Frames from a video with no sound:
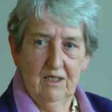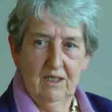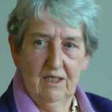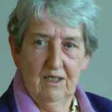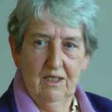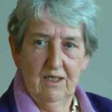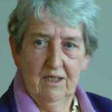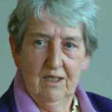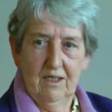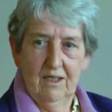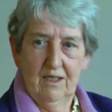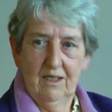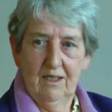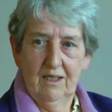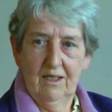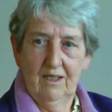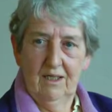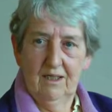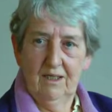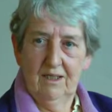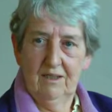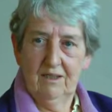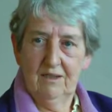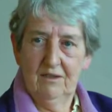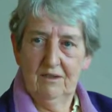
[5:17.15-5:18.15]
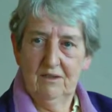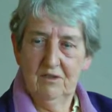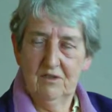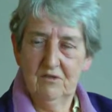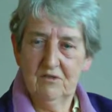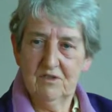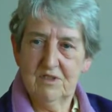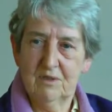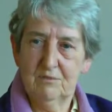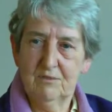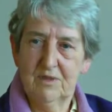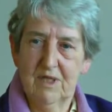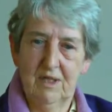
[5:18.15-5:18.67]
Mm. Uh, you
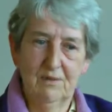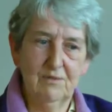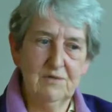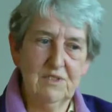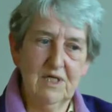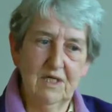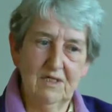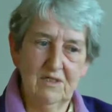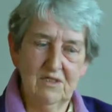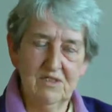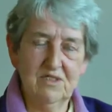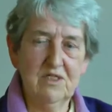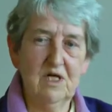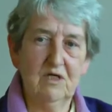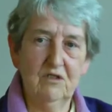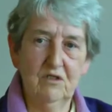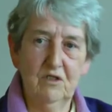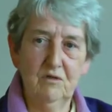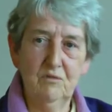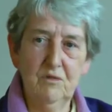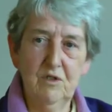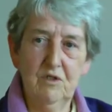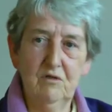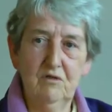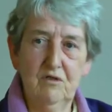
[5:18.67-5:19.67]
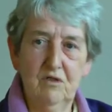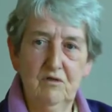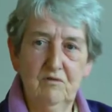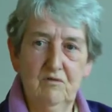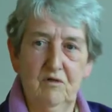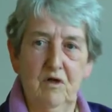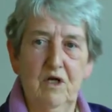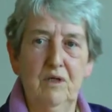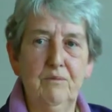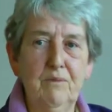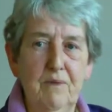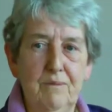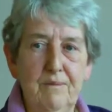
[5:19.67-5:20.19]
sometimes had a sung communion
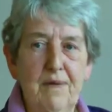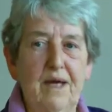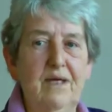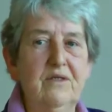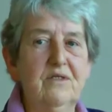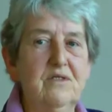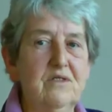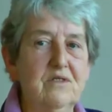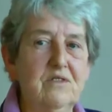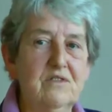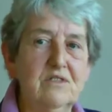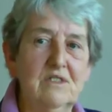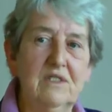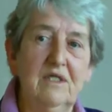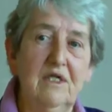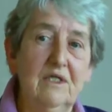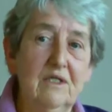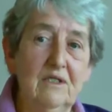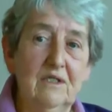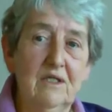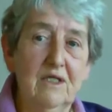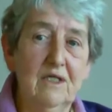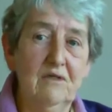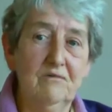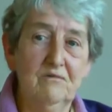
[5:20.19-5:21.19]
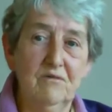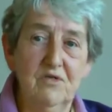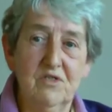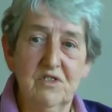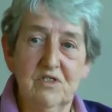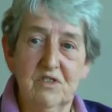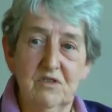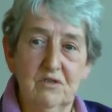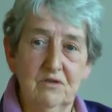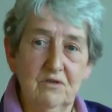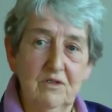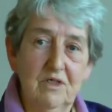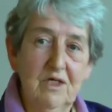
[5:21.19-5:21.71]
followed by matins and an
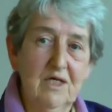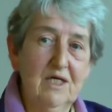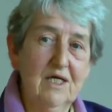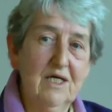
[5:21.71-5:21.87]
evensong.